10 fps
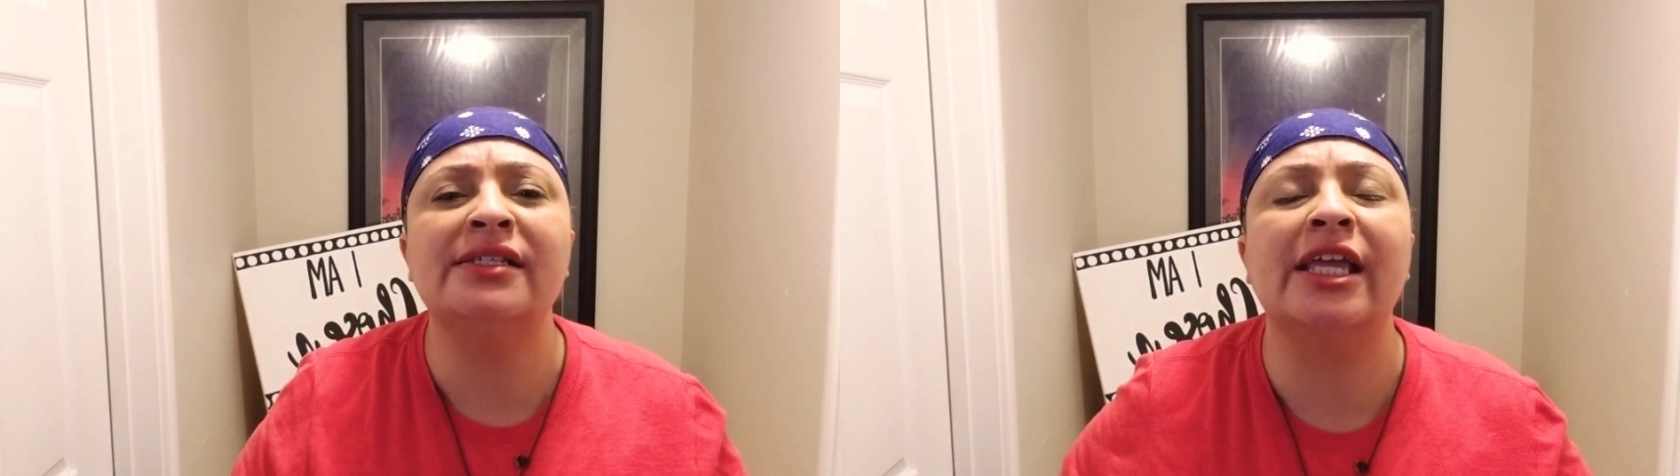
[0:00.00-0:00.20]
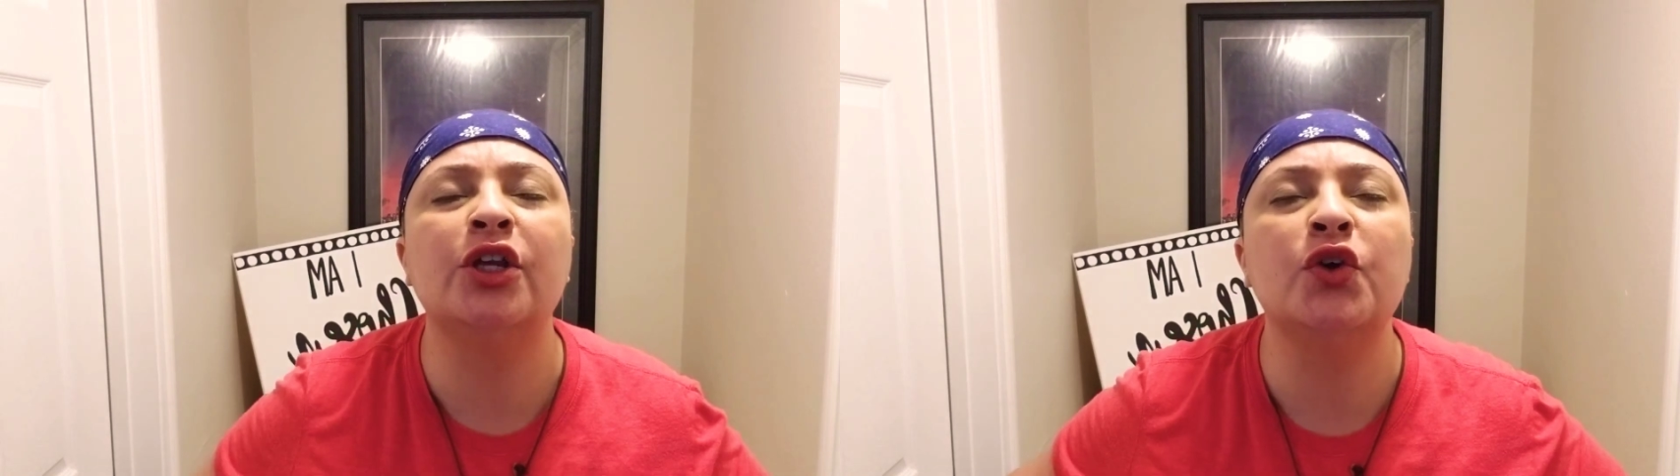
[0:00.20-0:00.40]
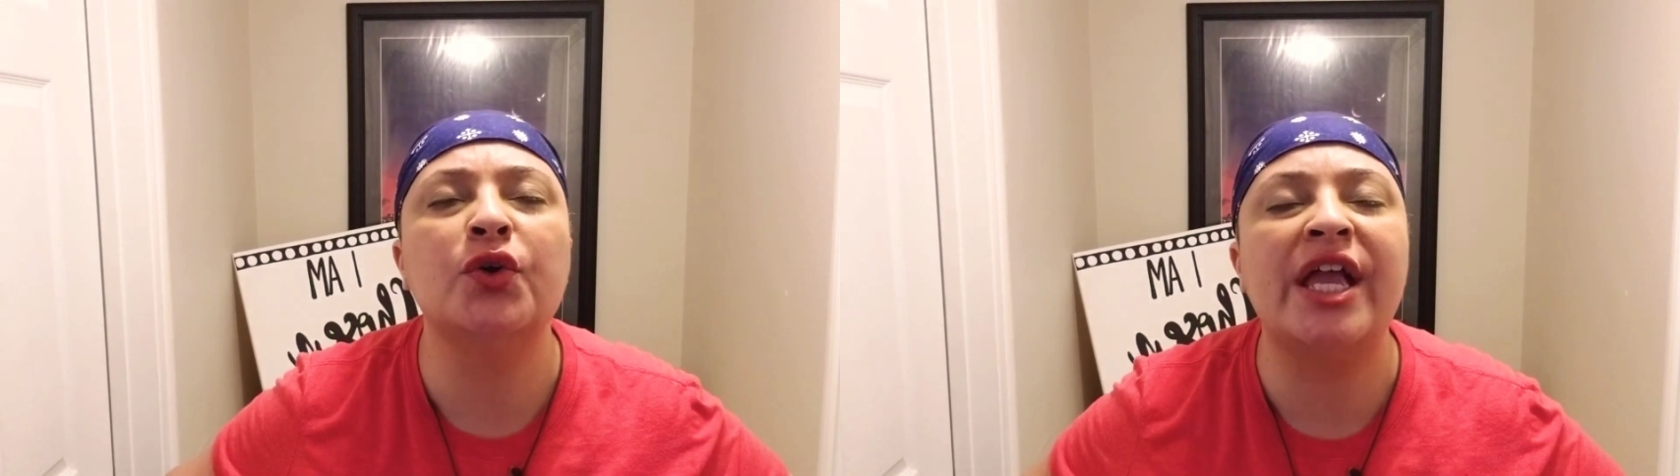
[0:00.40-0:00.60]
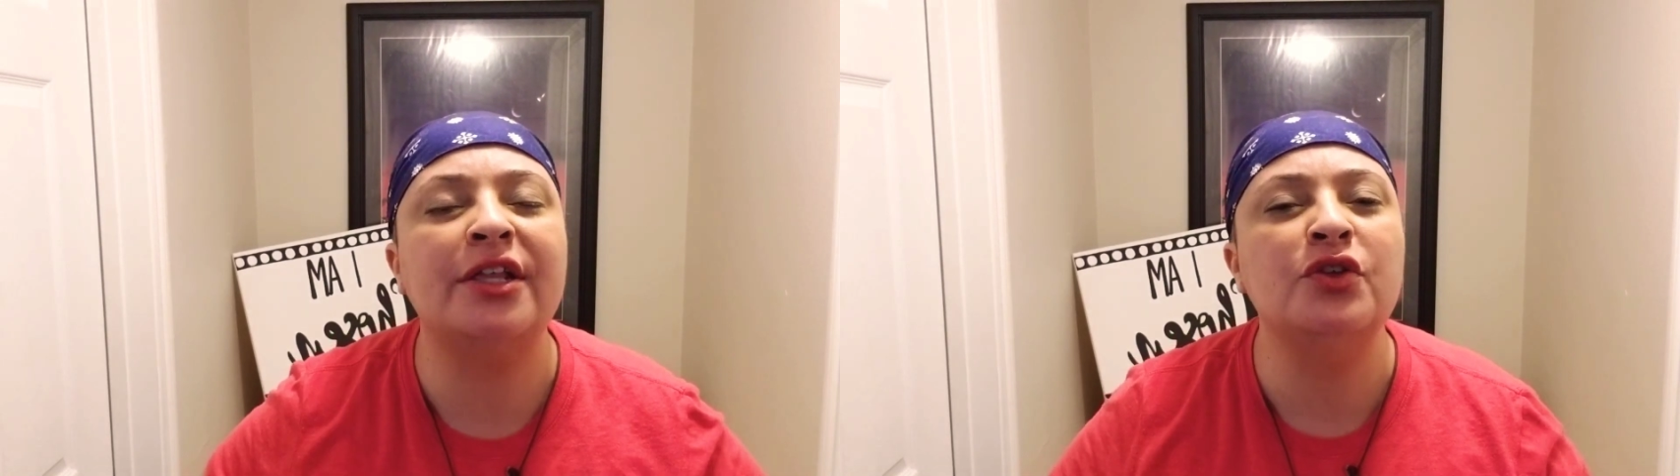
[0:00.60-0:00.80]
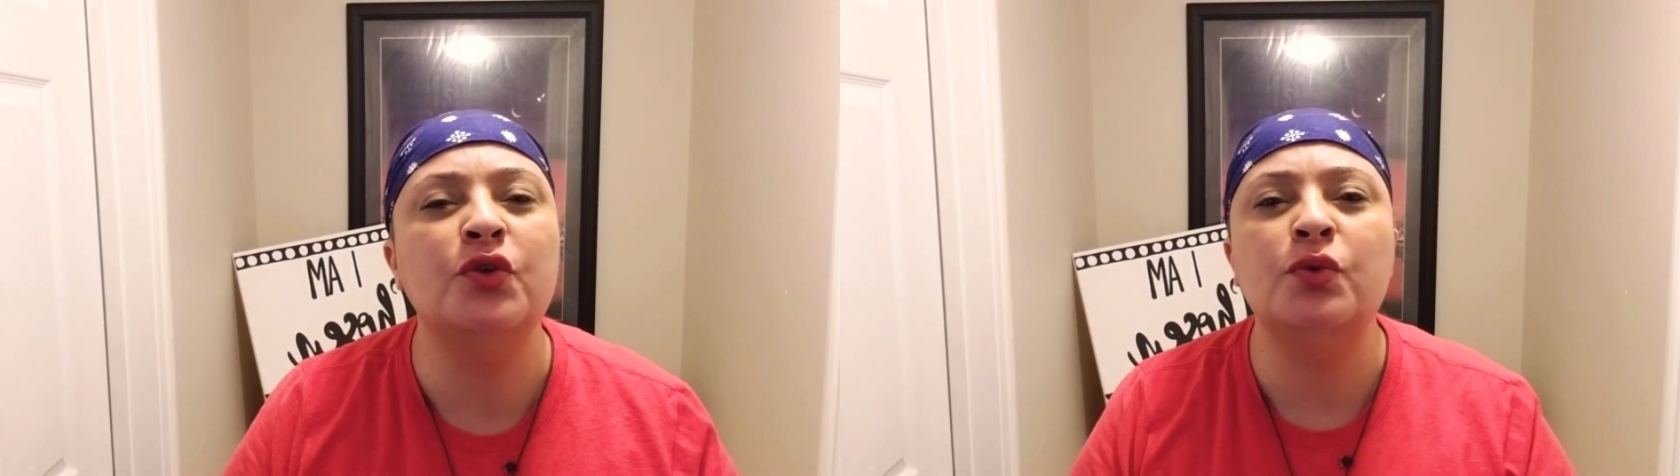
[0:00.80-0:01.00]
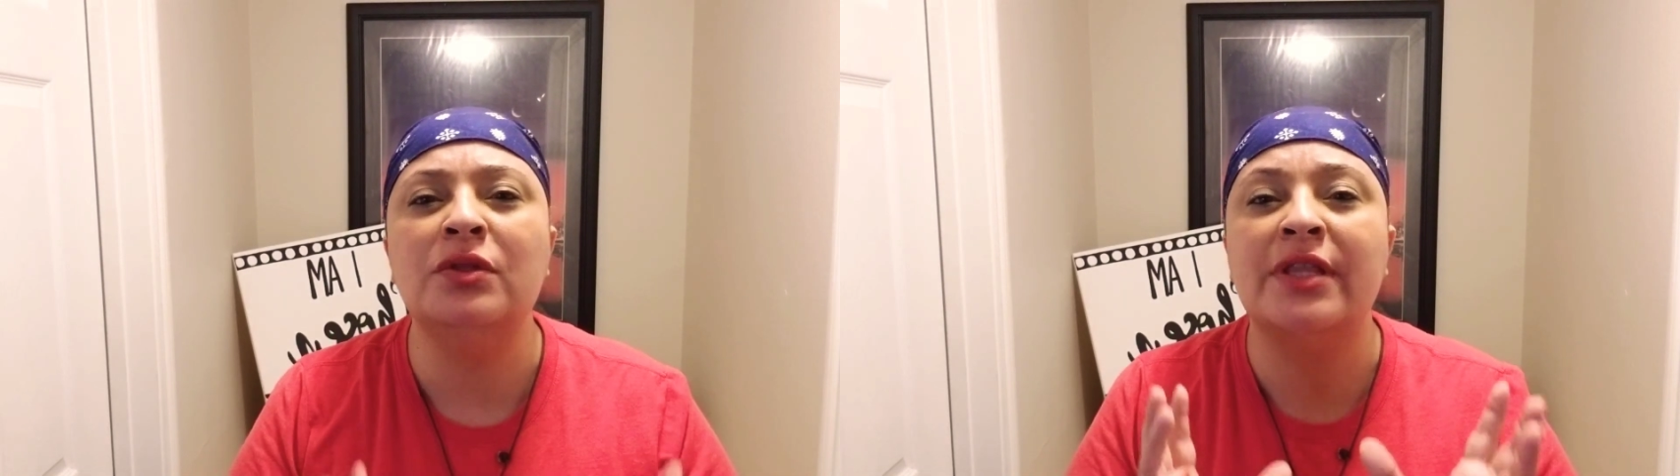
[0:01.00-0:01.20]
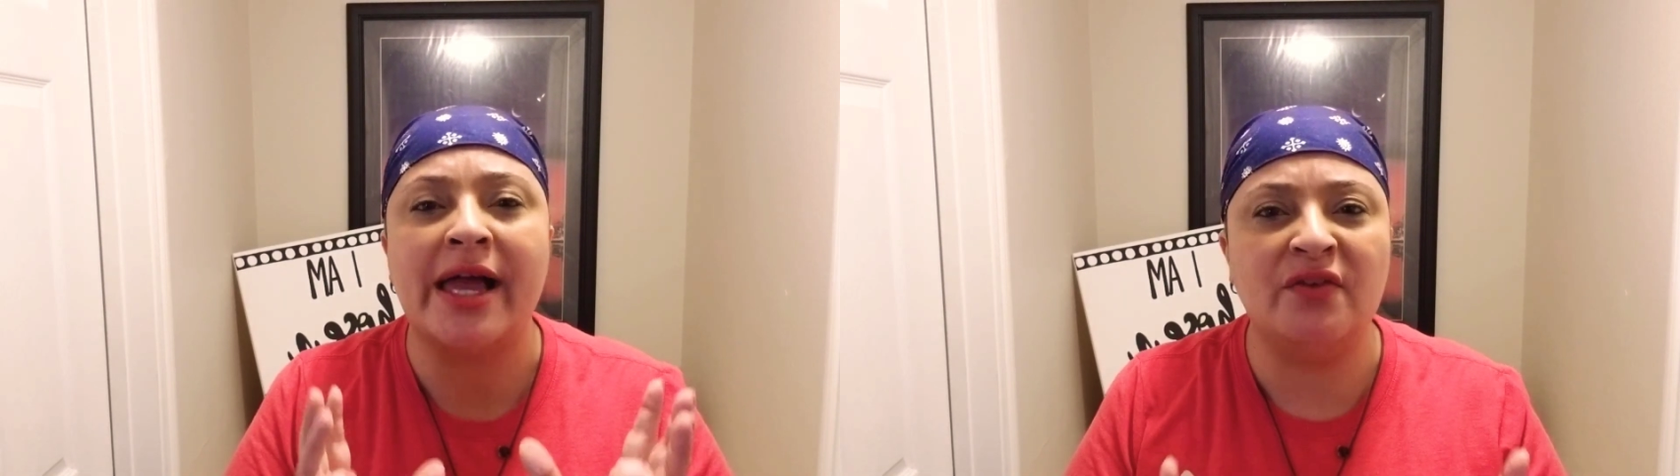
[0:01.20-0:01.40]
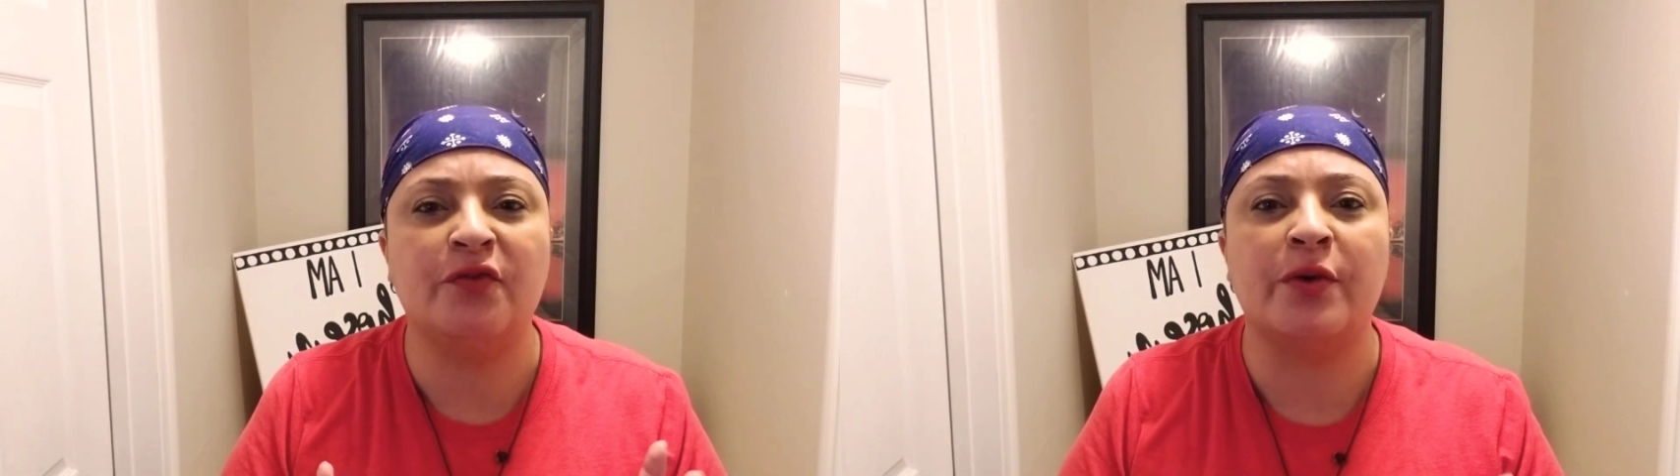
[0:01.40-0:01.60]
and create new
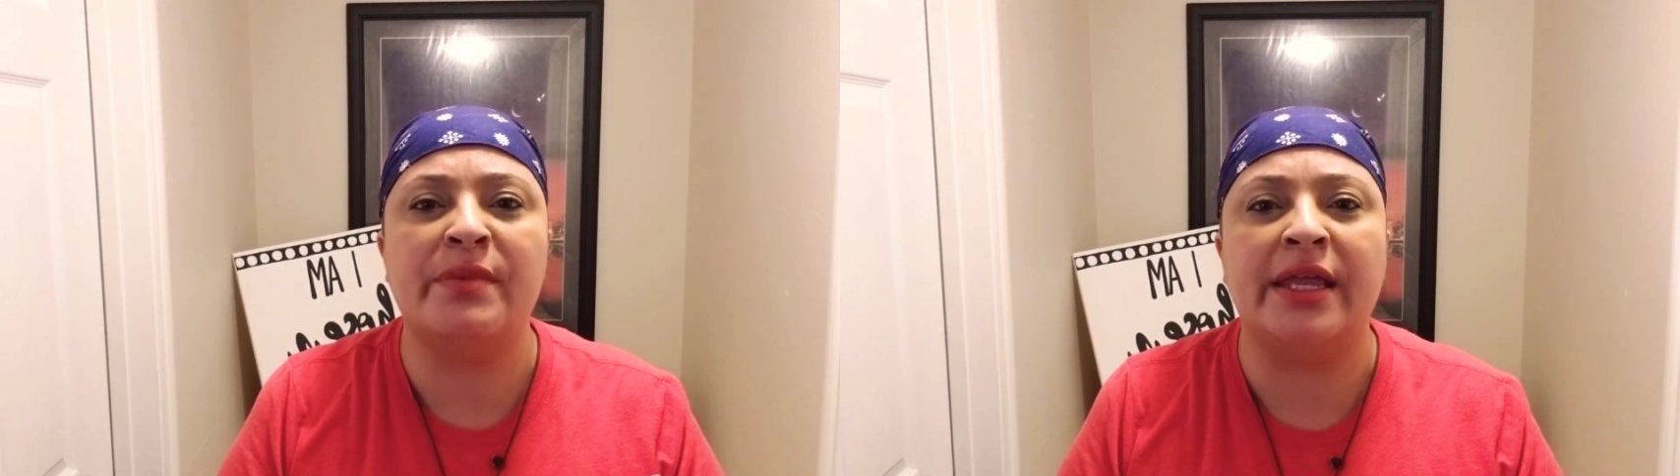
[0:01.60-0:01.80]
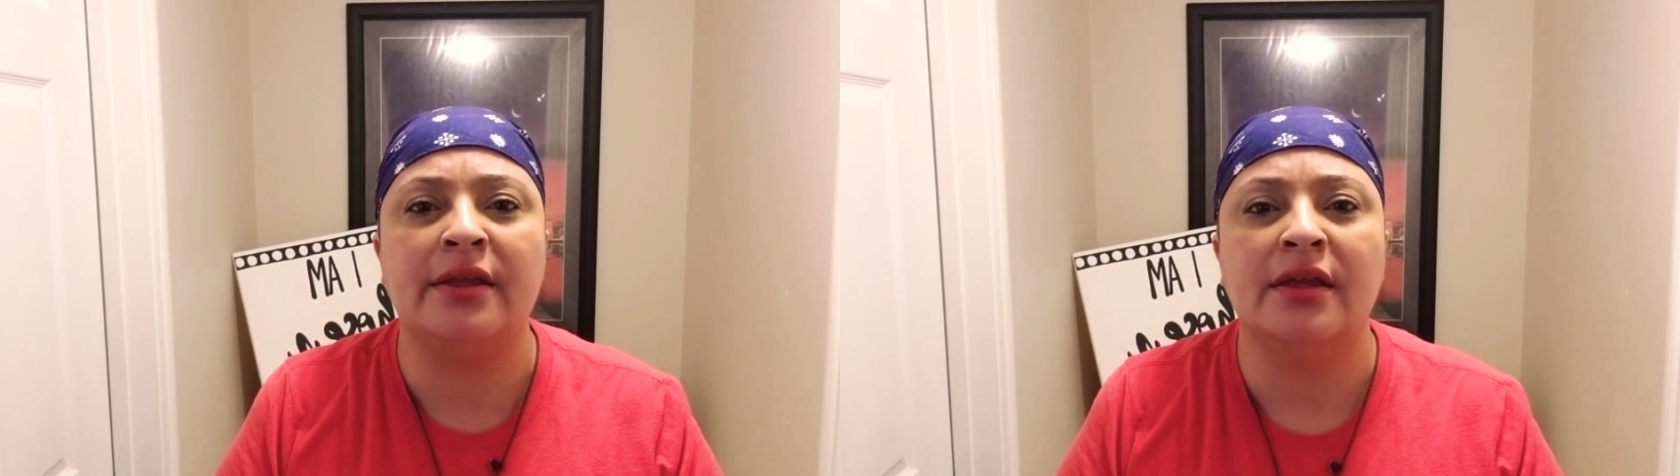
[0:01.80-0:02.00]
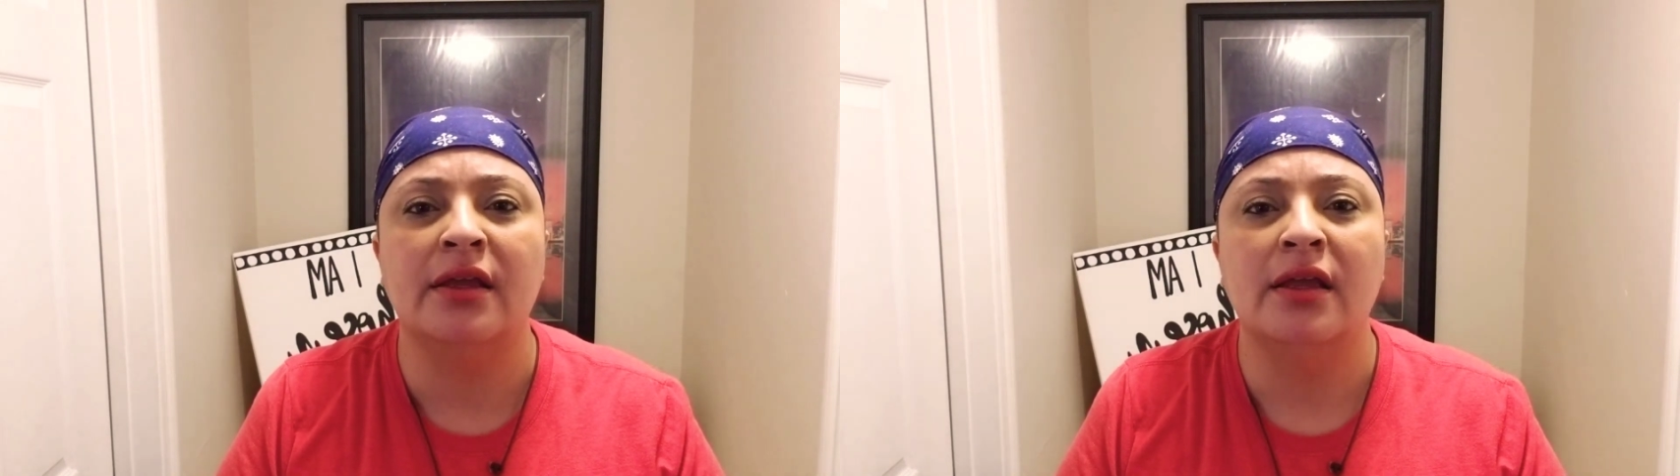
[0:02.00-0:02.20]
life from it.